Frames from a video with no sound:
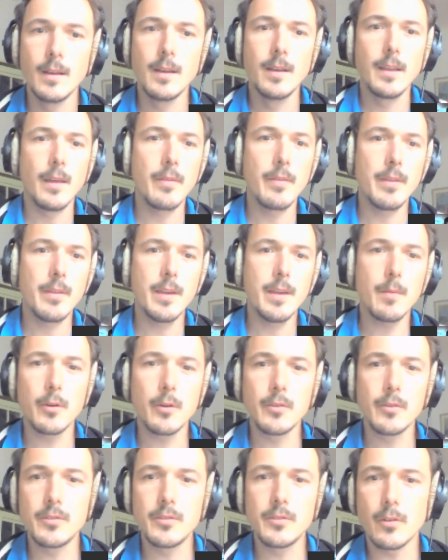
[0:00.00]
Yeah, I think
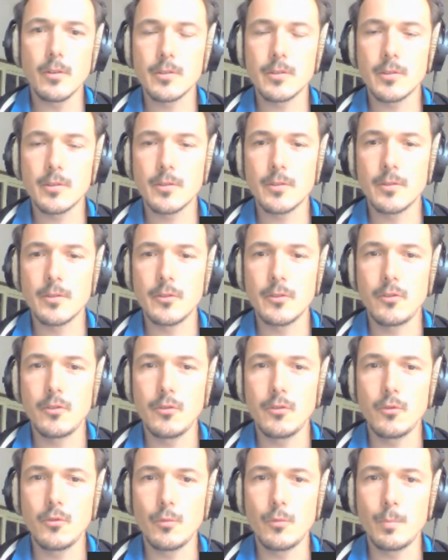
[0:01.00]
I'm also going
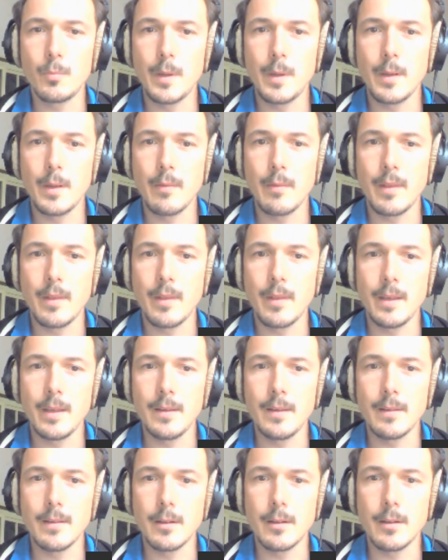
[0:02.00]
to ping
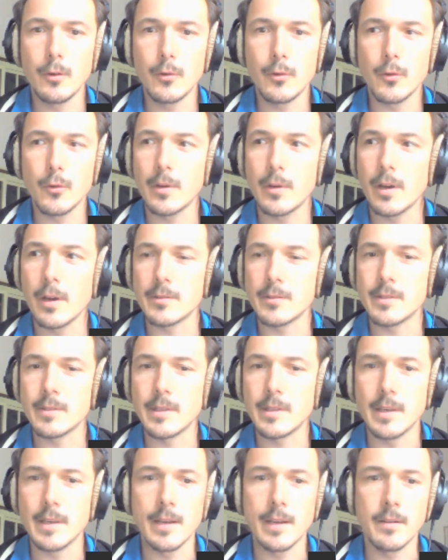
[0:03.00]
the local council
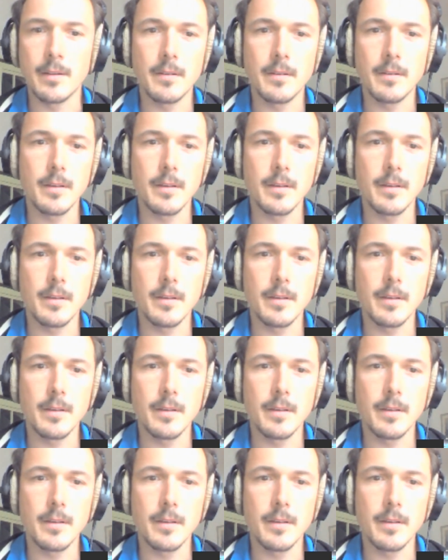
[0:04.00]
again.